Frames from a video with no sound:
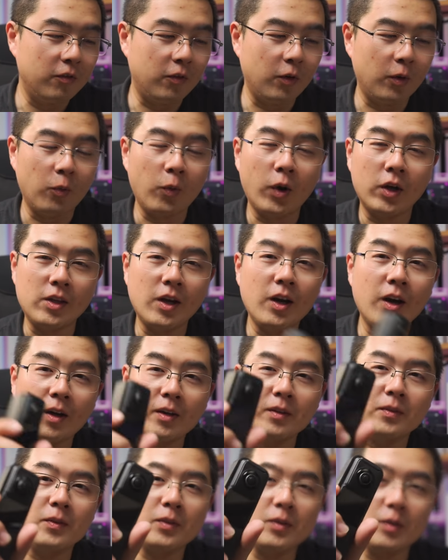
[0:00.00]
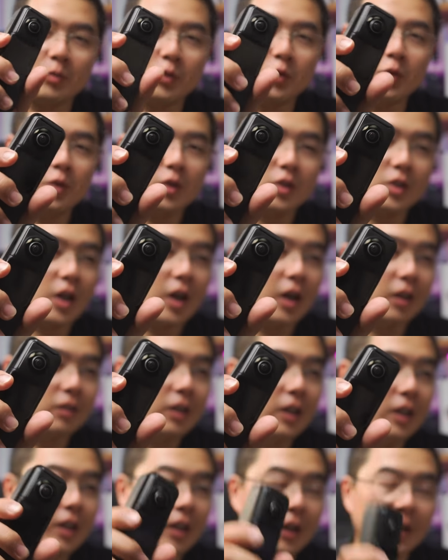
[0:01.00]
For One R, the PureShot
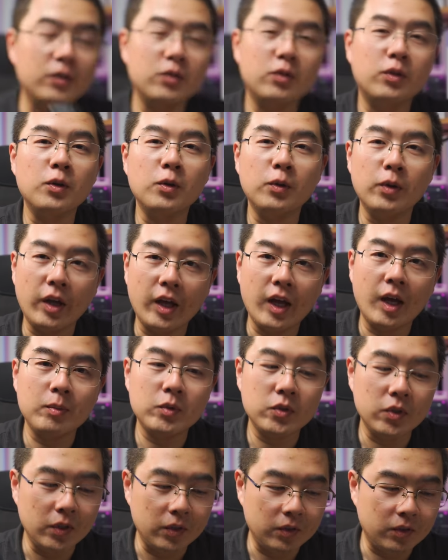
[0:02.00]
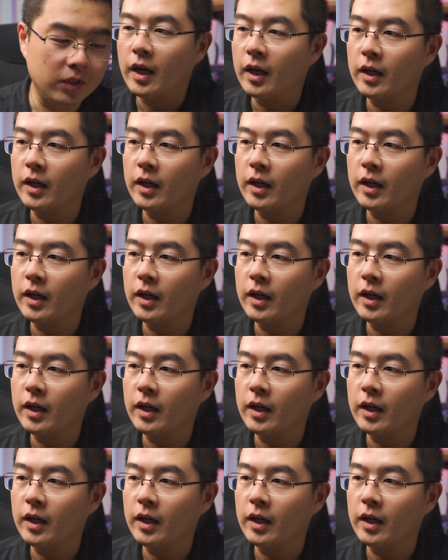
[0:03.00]
is still absent.